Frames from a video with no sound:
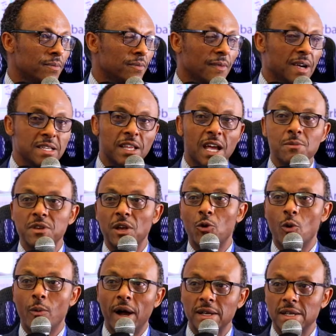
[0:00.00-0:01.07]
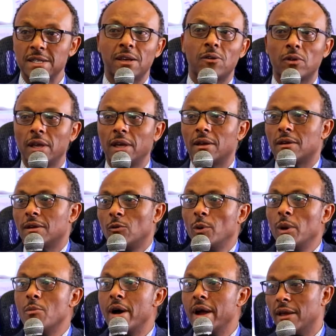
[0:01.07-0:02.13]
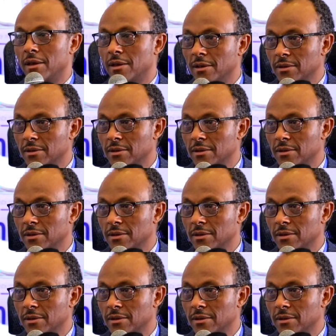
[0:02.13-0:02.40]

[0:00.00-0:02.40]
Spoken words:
By the time they go back, they say, okay, we will buy.